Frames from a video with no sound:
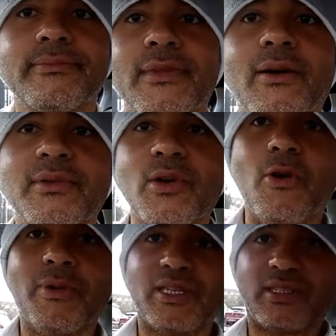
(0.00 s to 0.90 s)
It was
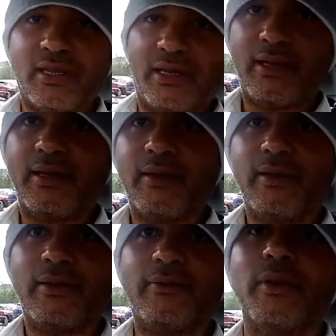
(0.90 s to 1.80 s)
always,
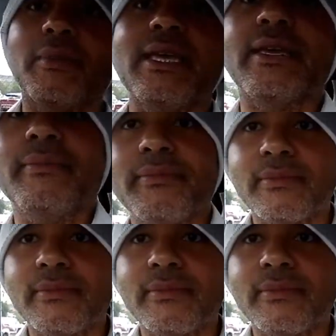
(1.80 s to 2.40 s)
for me,